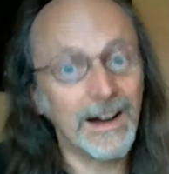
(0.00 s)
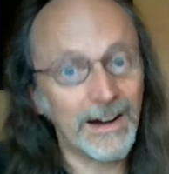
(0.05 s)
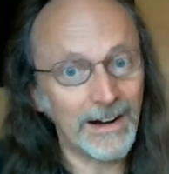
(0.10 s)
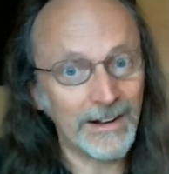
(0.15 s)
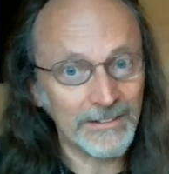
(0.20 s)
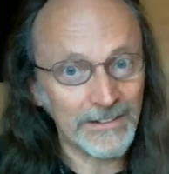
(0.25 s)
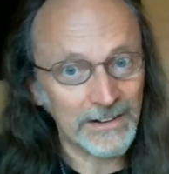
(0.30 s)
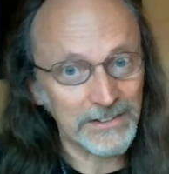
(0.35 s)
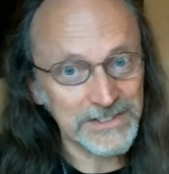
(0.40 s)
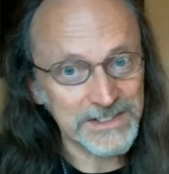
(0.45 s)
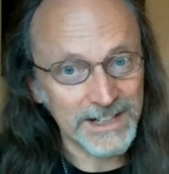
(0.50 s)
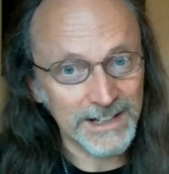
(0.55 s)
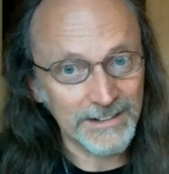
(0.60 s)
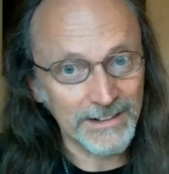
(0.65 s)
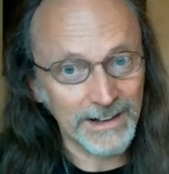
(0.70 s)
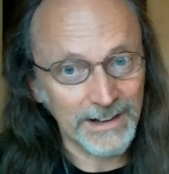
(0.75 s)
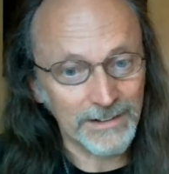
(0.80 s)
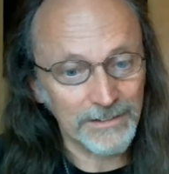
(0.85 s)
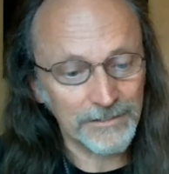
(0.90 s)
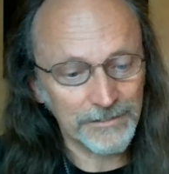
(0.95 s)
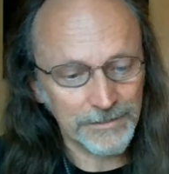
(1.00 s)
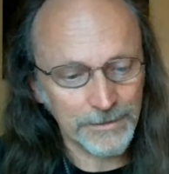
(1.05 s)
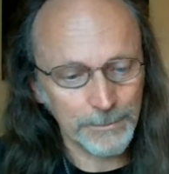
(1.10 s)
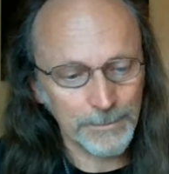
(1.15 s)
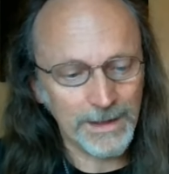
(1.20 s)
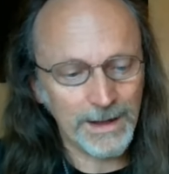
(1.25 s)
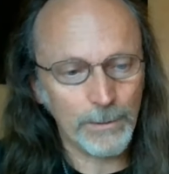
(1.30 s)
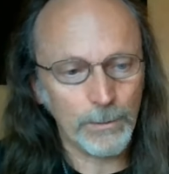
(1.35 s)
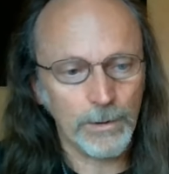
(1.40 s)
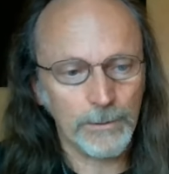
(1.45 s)
and I'll take that from
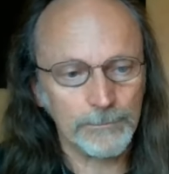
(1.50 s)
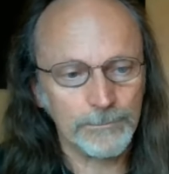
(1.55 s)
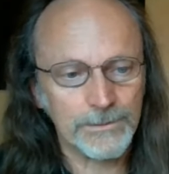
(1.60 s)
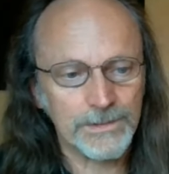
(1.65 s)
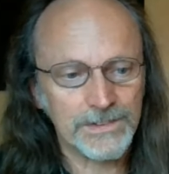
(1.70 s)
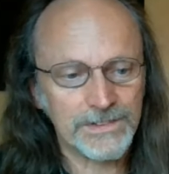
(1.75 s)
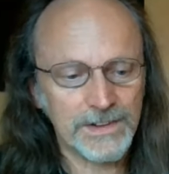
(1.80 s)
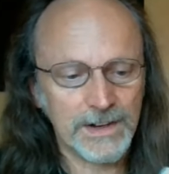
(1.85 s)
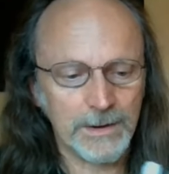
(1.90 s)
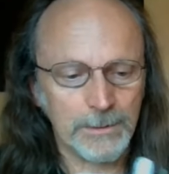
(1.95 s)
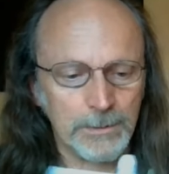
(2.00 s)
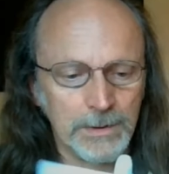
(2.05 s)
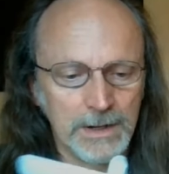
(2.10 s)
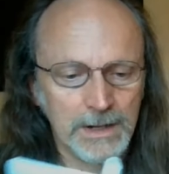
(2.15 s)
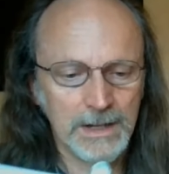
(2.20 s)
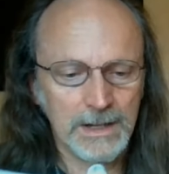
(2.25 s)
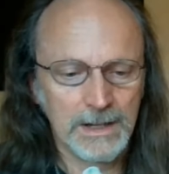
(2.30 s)
that one. So